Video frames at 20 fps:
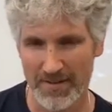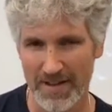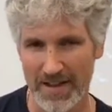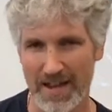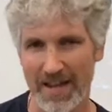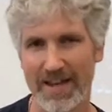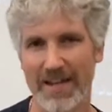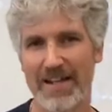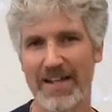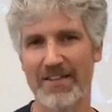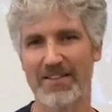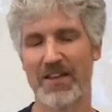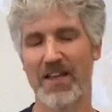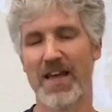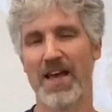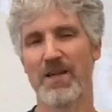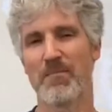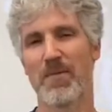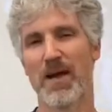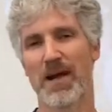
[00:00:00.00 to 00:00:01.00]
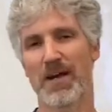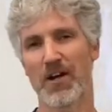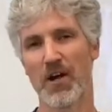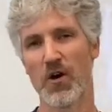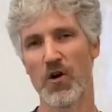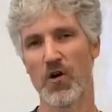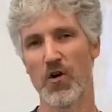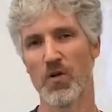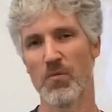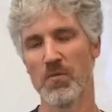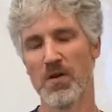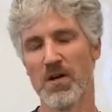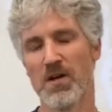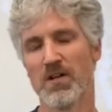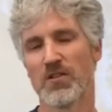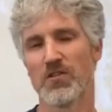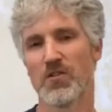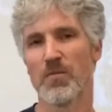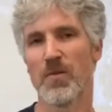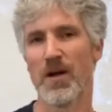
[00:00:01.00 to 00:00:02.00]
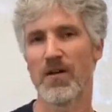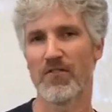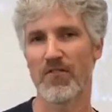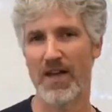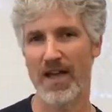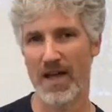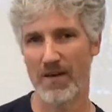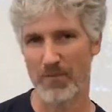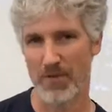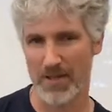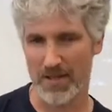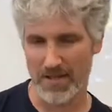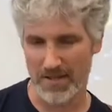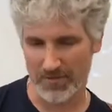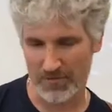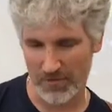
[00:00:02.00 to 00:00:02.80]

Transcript: and I get to head back home to my family.